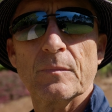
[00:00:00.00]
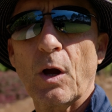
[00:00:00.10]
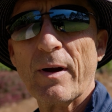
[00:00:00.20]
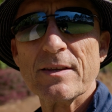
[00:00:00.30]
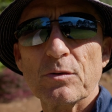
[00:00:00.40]

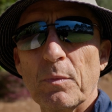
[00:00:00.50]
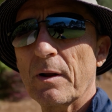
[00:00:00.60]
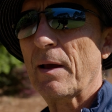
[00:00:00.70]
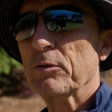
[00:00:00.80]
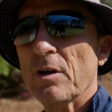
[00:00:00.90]
All right, so what do
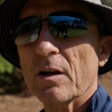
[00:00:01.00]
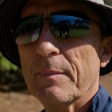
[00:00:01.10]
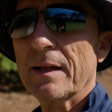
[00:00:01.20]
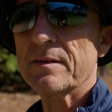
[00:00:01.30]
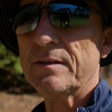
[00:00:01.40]
I want to talk
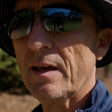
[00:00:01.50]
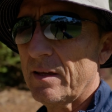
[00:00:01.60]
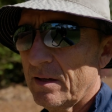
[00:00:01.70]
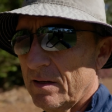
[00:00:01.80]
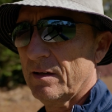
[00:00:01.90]
about
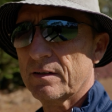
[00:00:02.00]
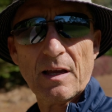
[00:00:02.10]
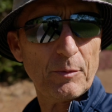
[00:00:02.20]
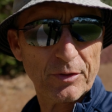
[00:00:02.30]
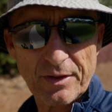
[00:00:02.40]
today? A
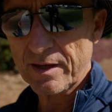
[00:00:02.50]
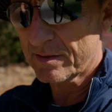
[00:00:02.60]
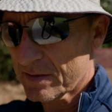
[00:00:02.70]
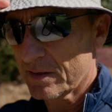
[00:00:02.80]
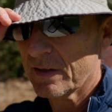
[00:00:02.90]
couple
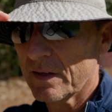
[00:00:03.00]
things.